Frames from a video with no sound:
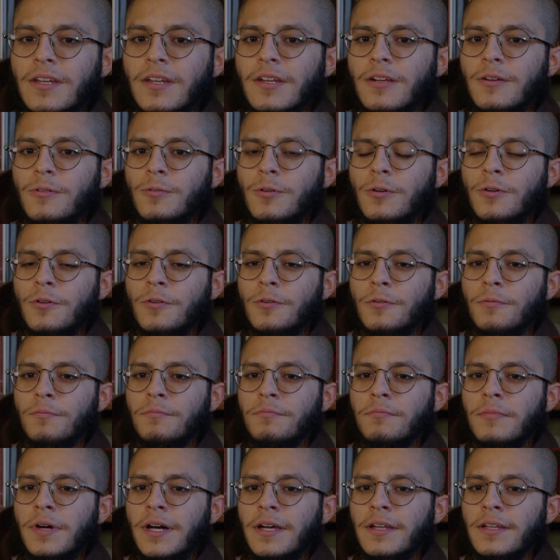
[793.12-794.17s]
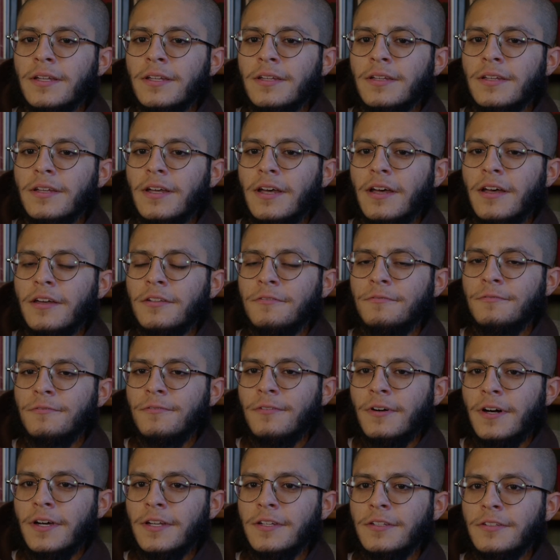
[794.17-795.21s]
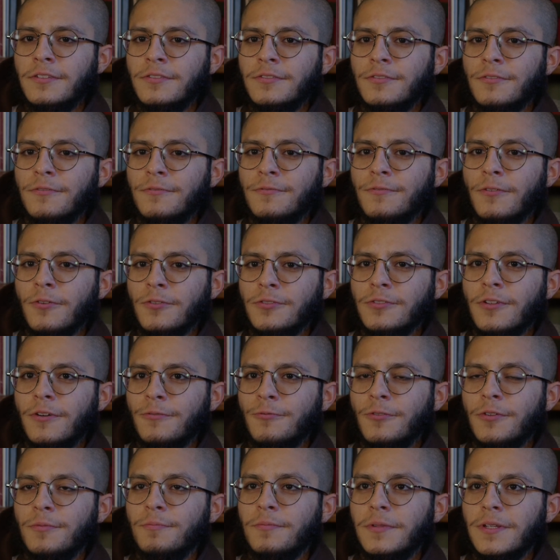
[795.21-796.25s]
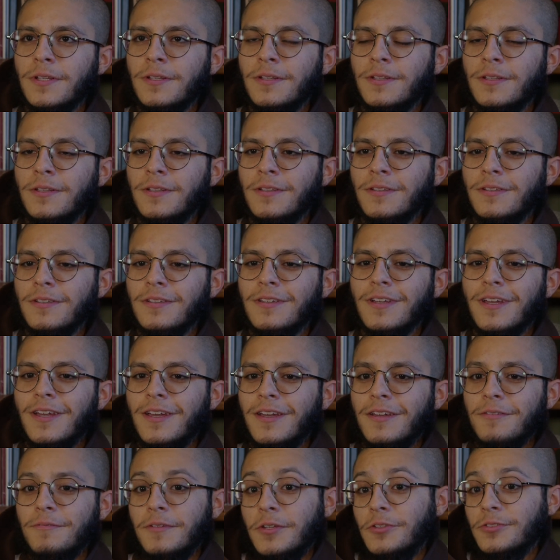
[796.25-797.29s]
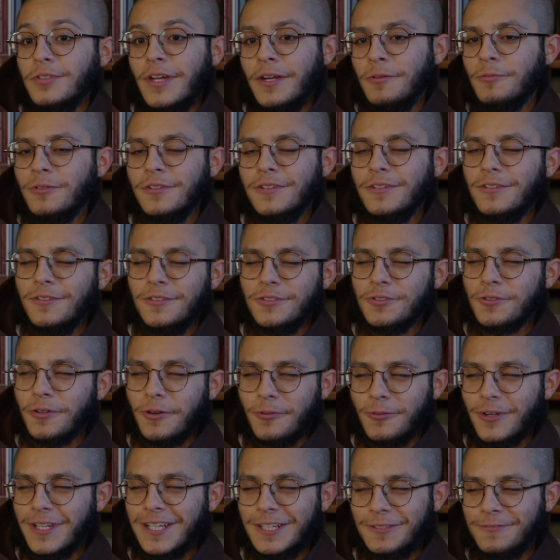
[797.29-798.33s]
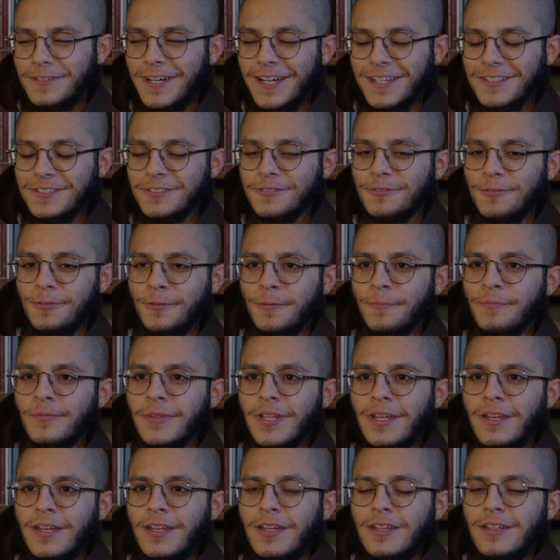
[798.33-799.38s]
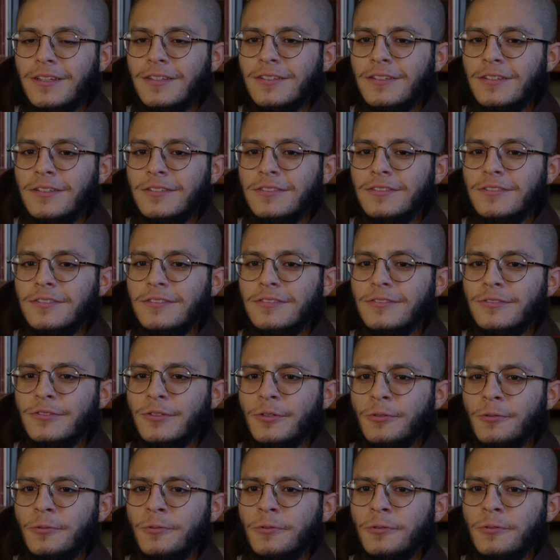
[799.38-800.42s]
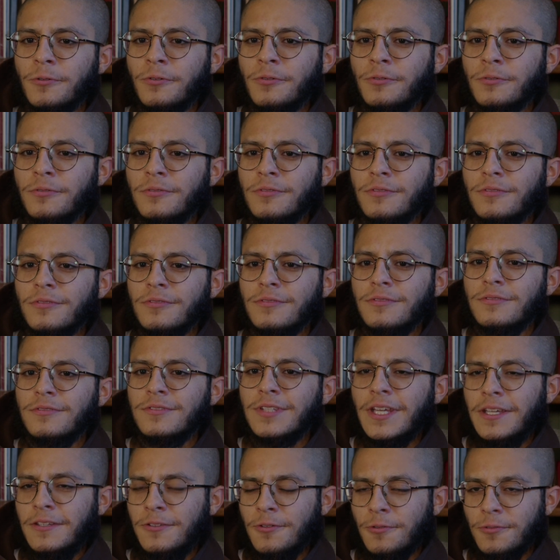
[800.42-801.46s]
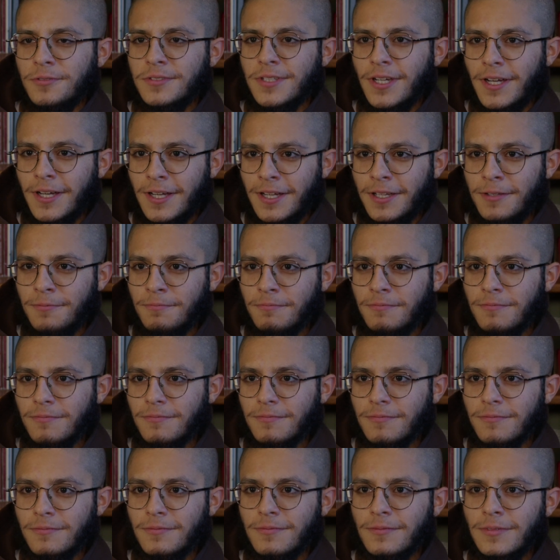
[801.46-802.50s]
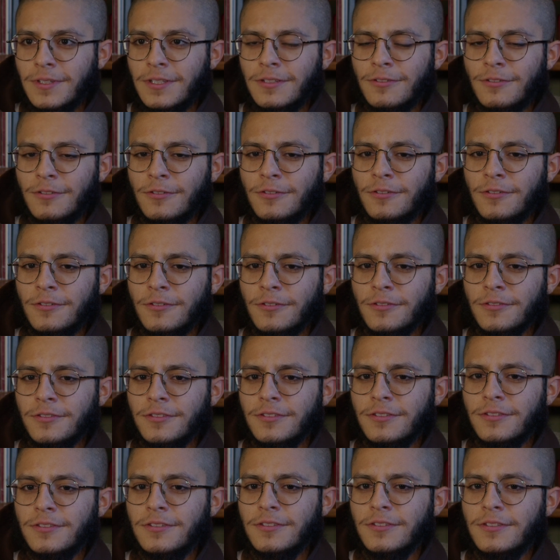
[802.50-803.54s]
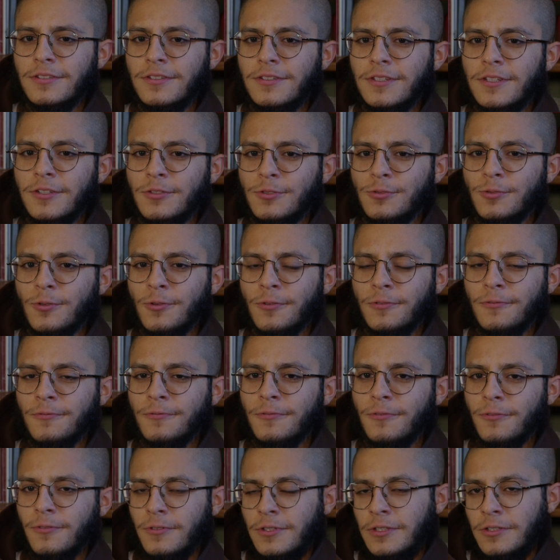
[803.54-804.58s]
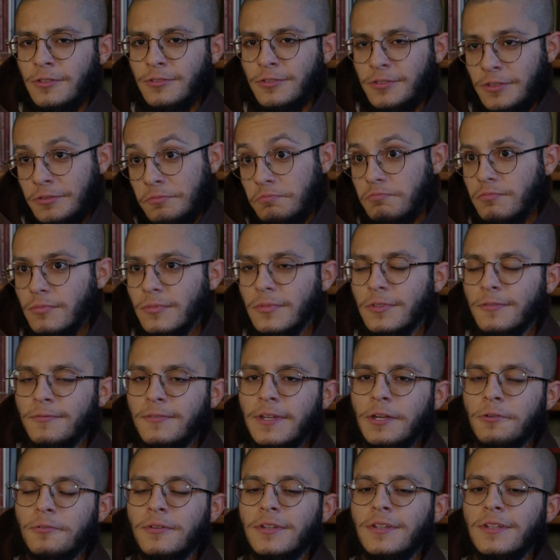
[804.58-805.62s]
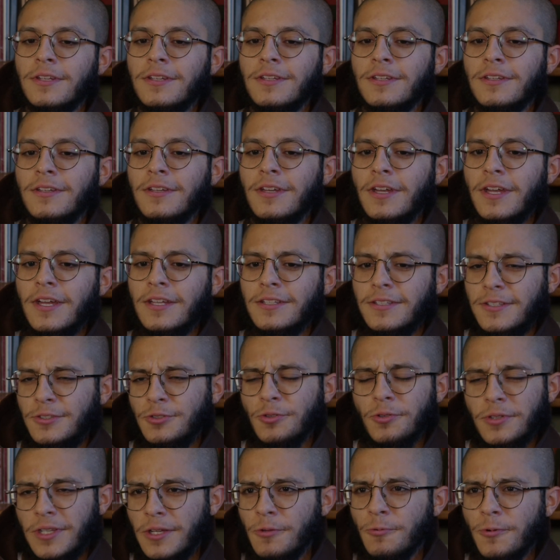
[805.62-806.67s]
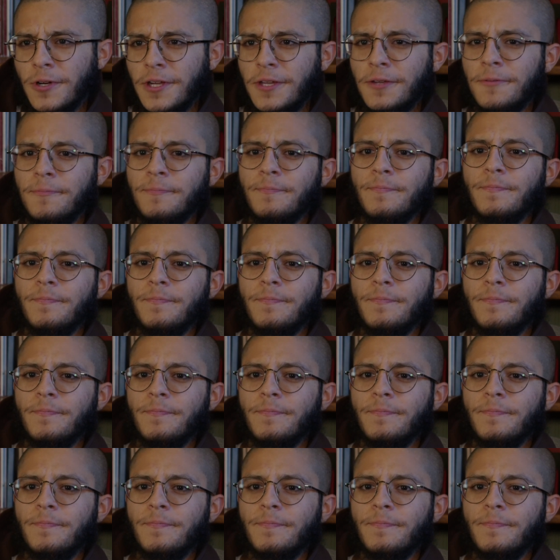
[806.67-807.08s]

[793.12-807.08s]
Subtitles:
Well, my advice first off would be, because I wanted to join right out of high school, is to take your time, you know, discern in a very discerning way,